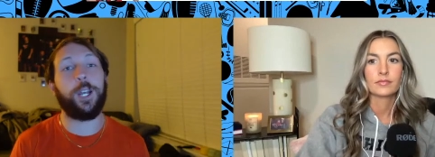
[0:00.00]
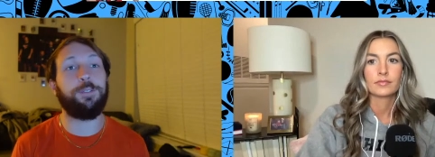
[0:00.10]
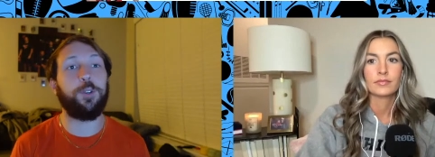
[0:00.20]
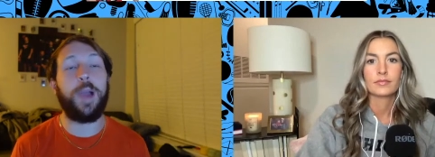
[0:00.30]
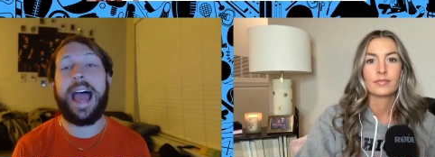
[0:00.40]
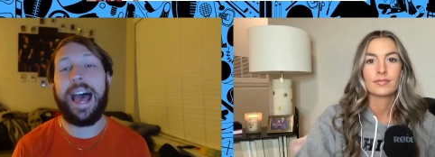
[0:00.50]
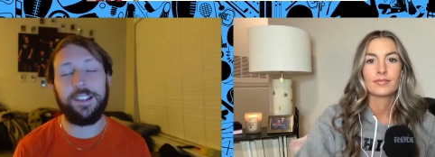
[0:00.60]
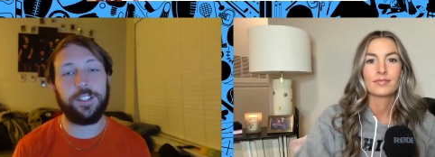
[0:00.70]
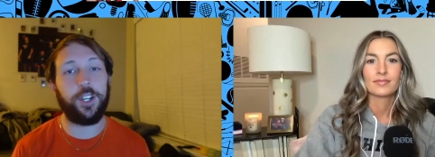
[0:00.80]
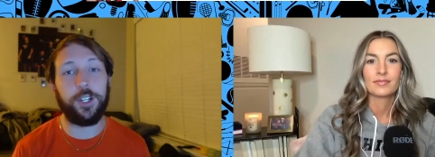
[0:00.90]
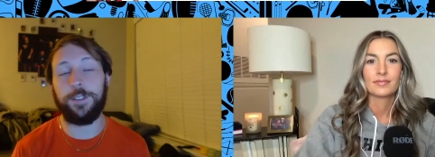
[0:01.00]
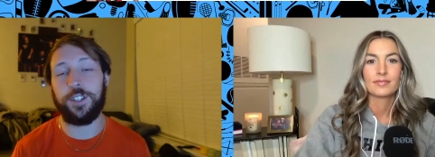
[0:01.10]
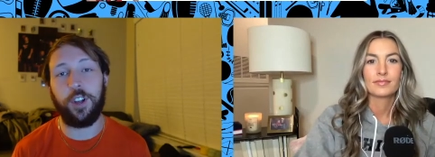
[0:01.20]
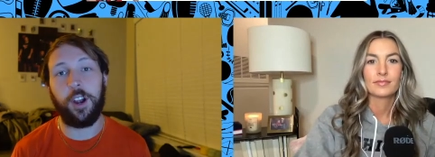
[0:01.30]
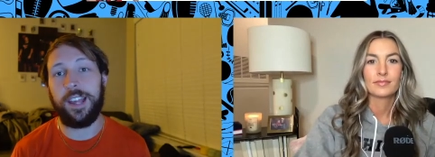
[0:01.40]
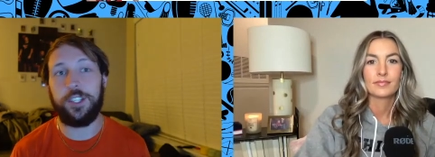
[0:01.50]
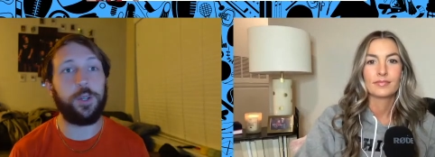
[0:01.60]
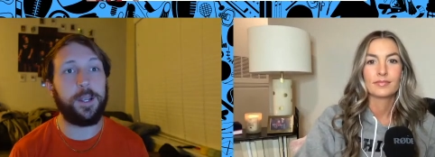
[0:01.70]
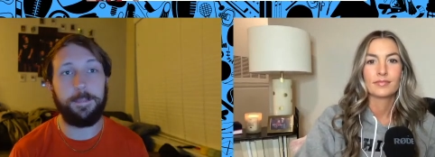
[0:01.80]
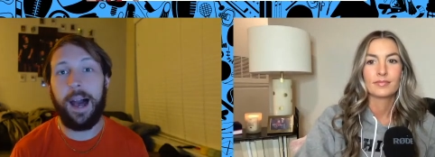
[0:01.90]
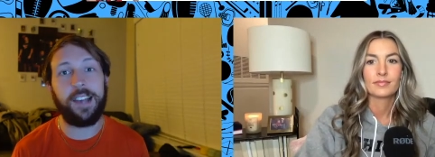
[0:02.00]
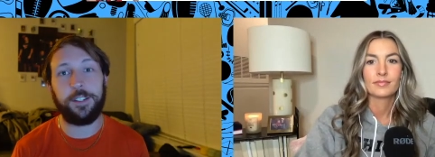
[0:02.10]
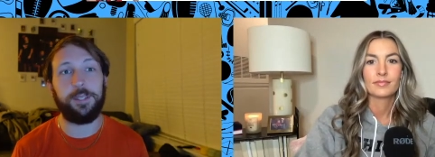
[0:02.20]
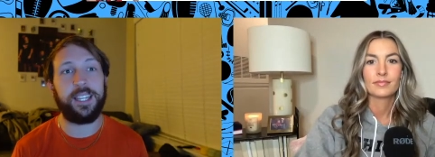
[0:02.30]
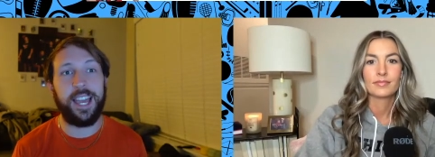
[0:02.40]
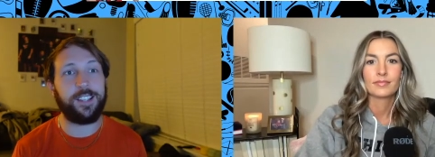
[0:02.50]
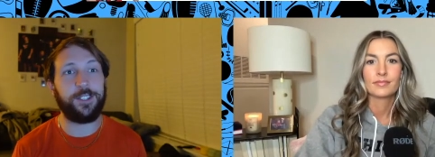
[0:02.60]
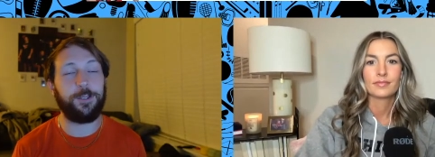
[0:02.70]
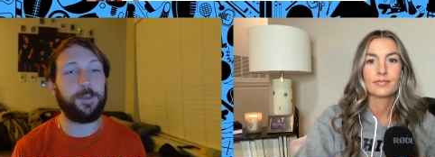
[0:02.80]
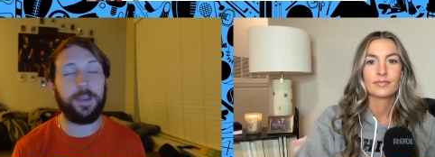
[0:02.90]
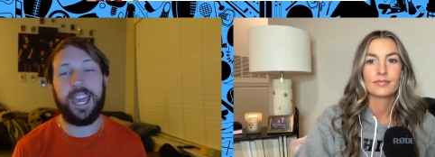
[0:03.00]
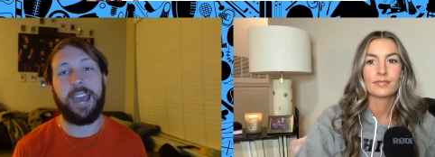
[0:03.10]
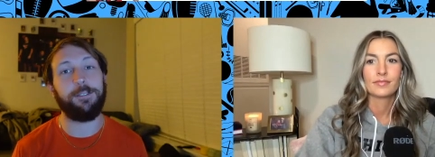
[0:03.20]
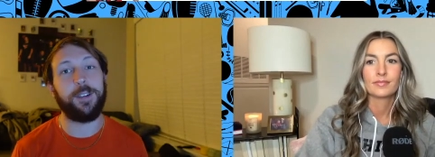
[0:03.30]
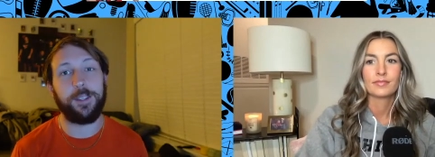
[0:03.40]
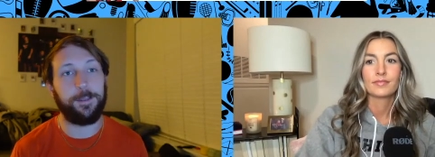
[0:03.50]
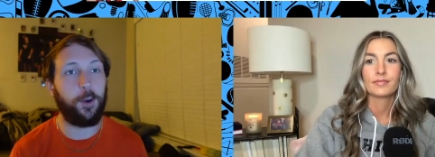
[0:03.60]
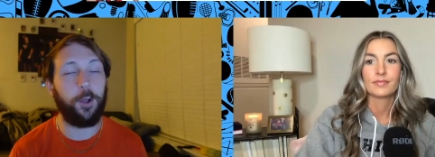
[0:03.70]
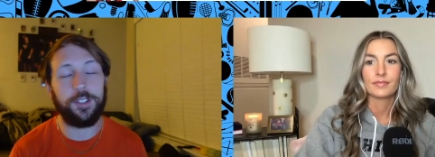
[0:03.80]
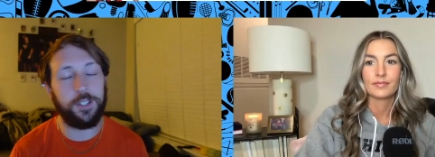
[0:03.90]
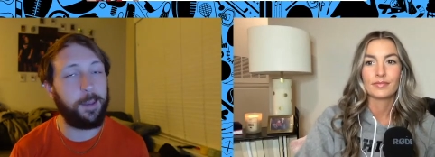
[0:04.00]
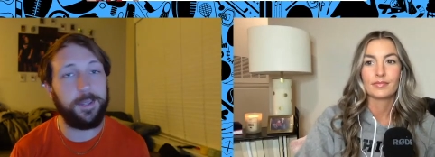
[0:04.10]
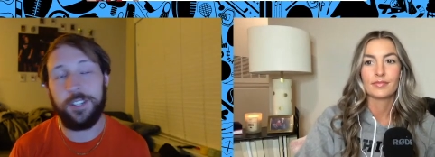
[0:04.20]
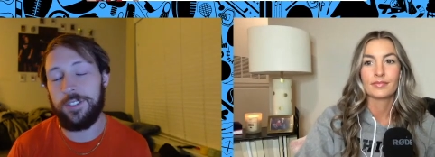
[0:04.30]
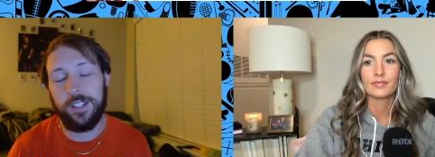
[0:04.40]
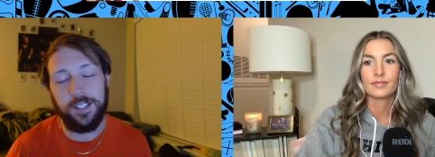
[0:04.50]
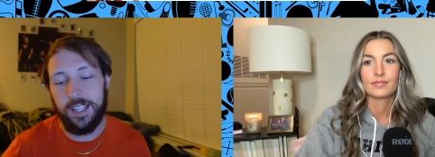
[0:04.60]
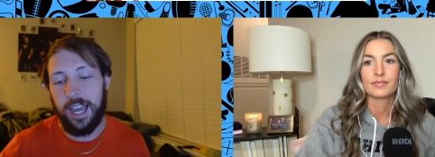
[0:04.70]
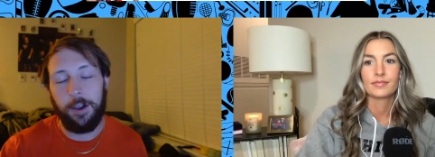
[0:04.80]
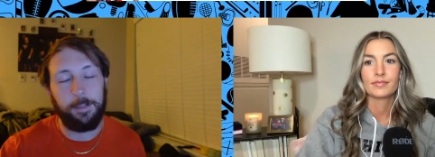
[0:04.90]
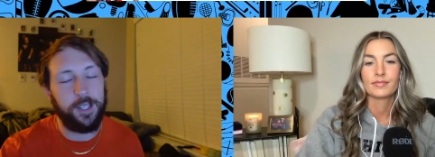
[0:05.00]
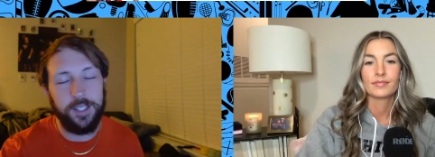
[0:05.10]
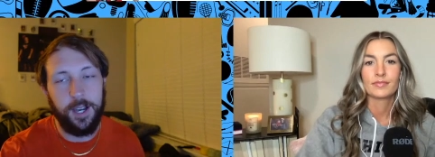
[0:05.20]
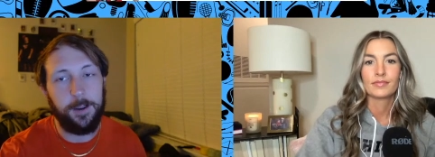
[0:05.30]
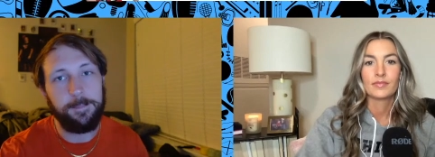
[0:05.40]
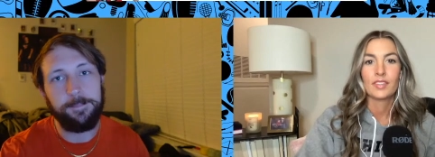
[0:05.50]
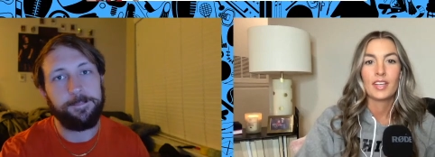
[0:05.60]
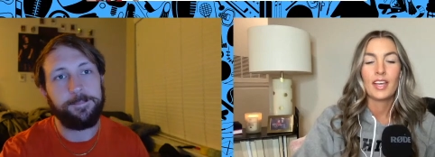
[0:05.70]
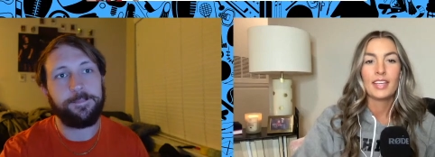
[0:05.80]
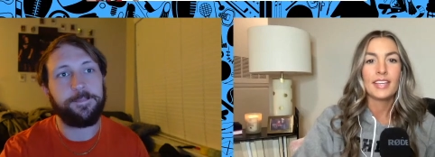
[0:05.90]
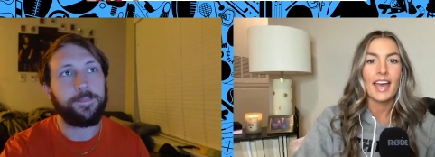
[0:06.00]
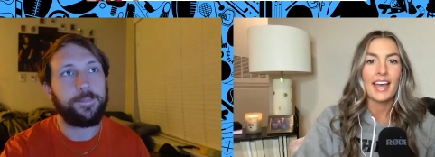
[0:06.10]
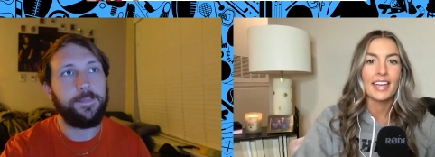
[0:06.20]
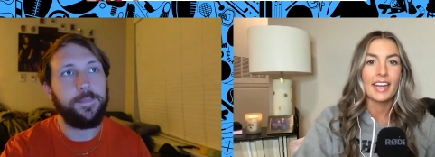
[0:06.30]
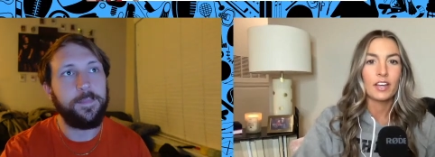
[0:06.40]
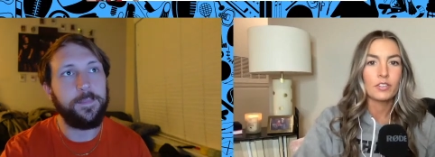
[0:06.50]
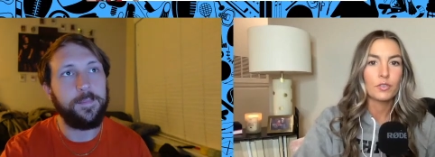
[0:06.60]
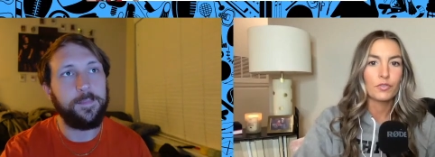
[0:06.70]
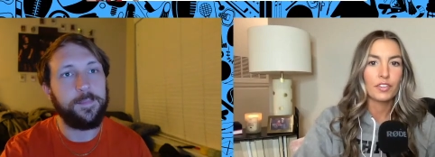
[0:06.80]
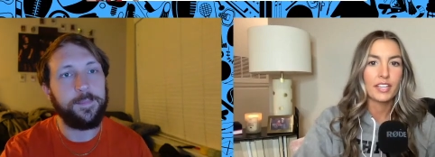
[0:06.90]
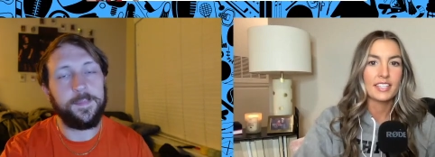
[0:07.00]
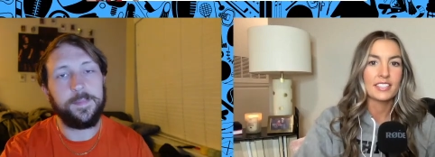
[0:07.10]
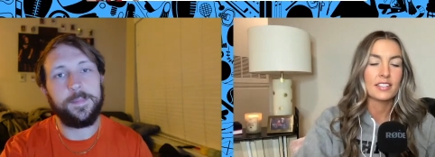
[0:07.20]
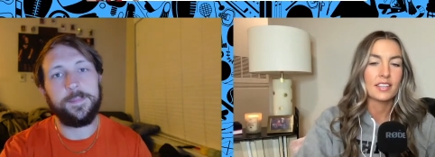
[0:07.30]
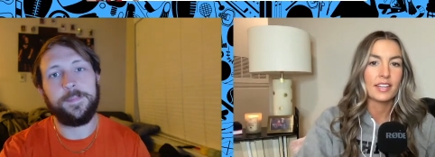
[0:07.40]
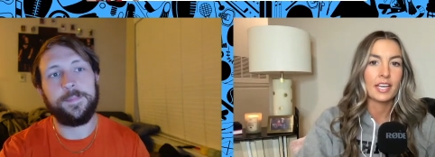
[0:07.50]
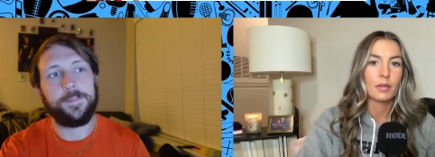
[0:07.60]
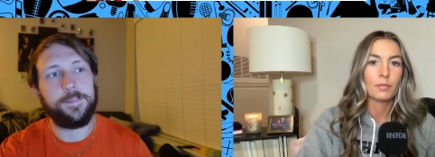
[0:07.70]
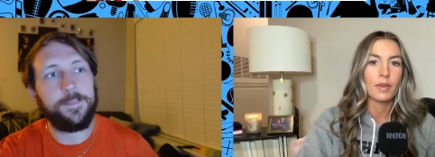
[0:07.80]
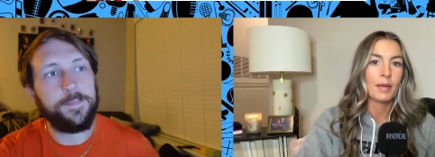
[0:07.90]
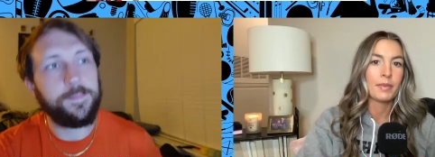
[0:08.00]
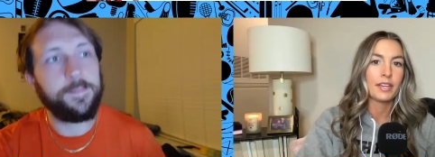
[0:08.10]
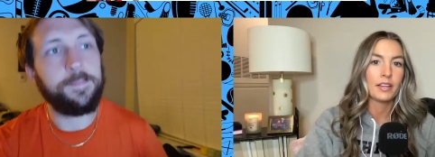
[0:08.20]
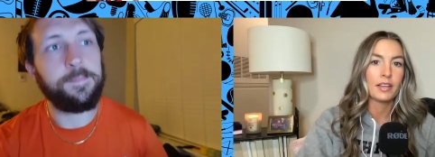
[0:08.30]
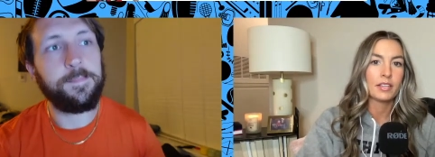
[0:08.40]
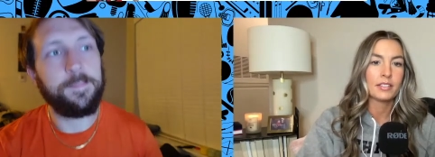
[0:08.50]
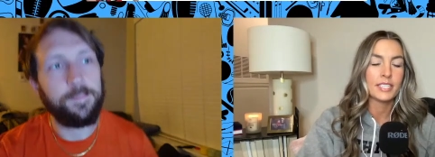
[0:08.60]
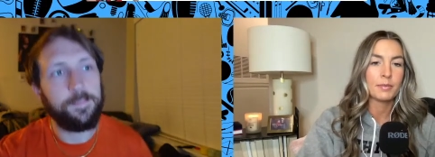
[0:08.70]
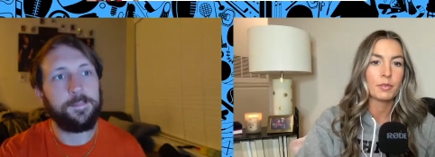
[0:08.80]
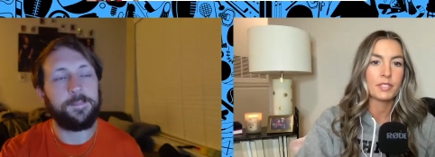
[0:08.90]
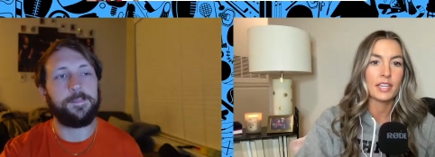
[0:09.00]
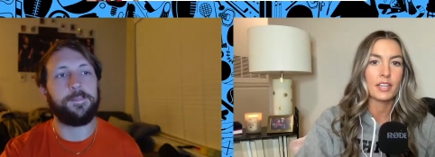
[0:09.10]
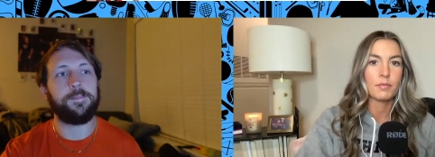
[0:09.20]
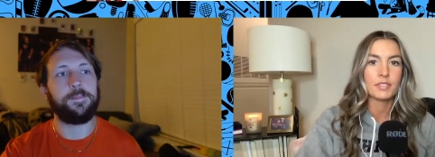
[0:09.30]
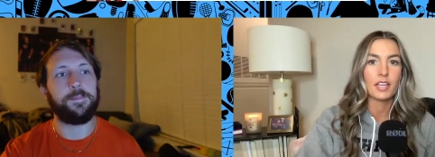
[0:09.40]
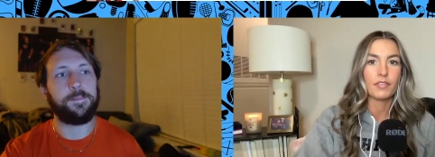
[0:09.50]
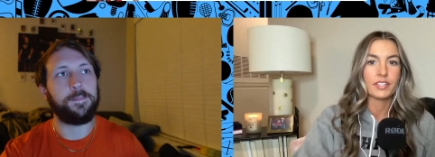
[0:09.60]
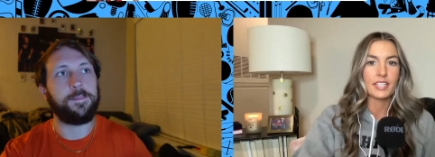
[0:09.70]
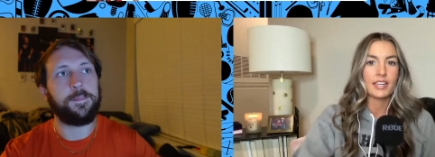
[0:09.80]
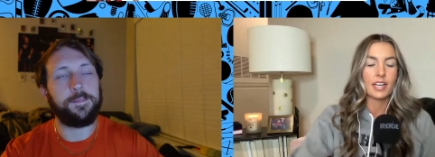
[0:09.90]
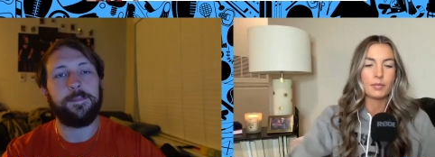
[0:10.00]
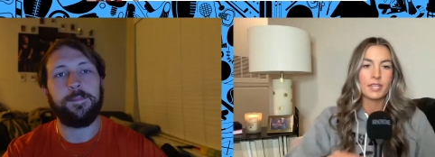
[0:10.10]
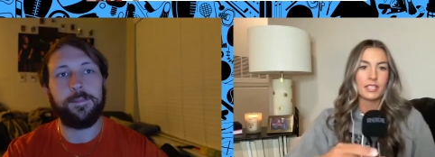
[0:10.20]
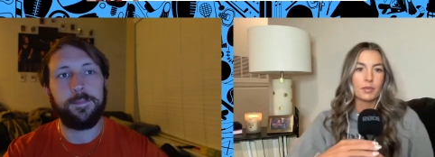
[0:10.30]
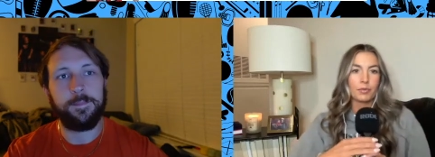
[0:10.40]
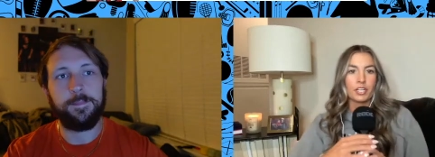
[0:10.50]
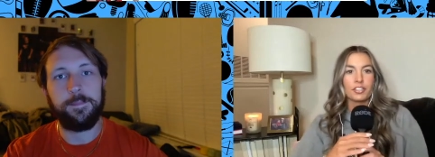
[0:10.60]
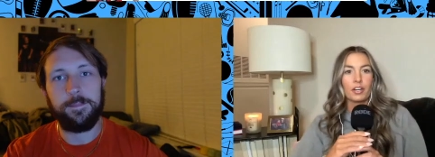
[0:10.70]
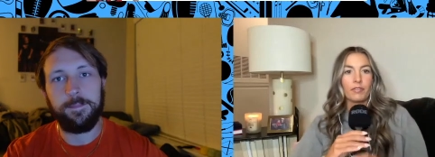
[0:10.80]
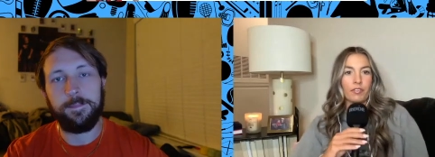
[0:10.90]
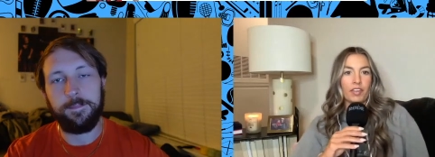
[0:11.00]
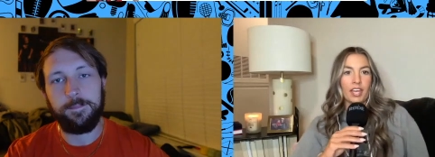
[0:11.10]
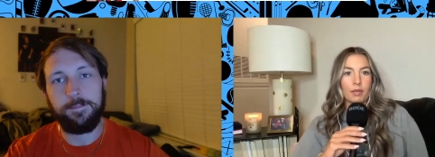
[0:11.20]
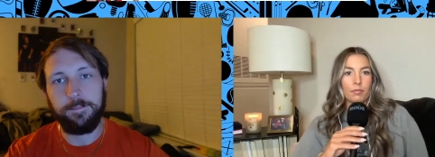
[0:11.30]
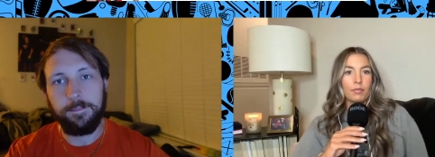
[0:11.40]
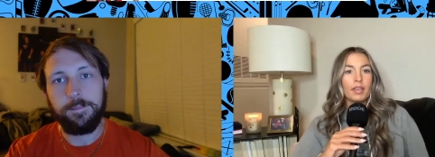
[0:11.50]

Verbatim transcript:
Speaker 1: to as good of a start as you can possibly get to with McCaffrey in the fold. So I'll be interested mm -hmm. to mm-hmm. see how it plays out.
Speaker 2: Yeah, and I also feel like this is going to help. I mean, Deebo said it himself. It's going to help take some pressure off of him